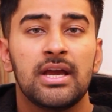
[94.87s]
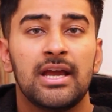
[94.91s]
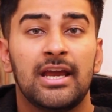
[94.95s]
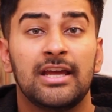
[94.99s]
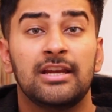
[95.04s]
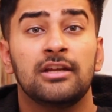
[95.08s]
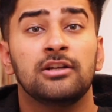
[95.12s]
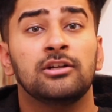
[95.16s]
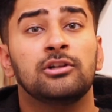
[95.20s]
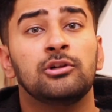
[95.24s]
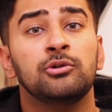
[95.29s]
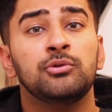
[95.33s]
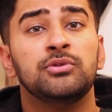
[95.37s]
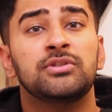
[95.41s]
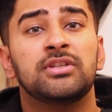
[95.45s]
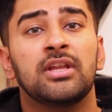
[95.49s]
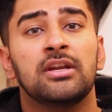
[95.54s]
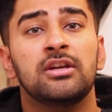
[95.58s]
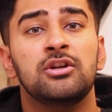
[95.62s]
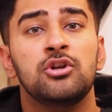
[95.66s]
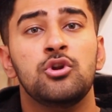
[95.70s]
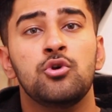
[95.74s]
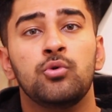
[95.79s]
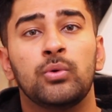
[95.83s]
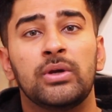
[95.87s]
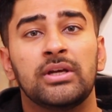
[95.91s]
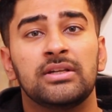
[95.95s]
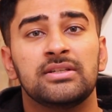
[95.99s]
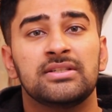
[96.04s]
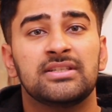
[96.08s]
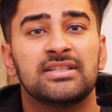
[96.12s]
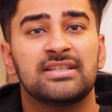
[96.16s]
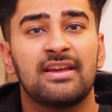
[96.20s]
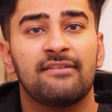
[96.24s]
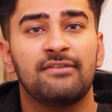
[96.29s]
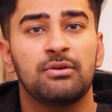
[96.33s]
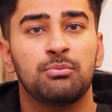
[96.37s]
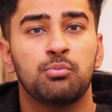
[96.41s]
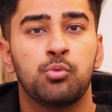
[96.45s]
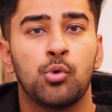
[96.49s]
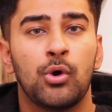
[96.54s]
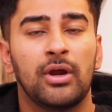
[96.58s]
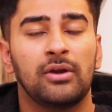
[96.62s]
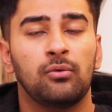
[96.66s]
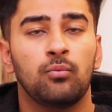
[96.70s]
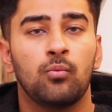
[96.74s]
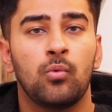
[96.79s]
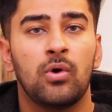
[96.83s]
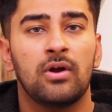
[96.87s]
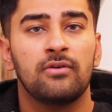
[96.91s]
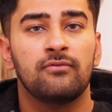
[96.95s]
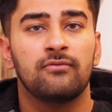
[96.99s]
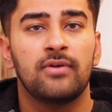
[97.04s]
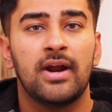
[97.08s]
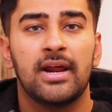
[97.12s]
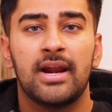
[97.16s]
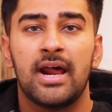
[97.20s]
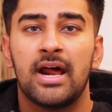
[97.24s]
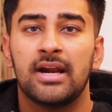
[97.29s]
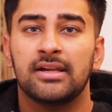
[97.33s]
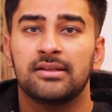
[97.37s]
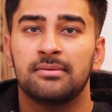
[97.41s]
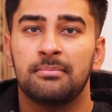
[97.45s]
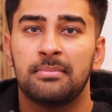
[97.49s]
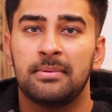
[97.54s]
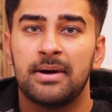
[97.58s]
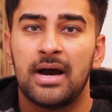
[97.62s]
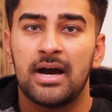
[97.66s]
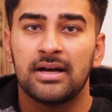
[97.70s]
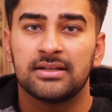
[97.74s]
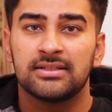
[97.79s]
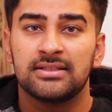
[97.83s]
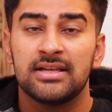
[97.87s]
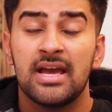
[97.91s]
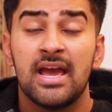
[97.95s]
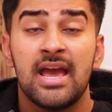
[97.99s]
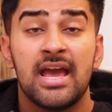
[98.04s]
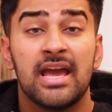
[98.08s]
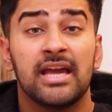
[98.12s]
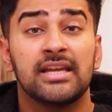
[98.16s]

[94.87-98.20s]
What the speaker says: It includes the Nougat 7.1 right out of the box.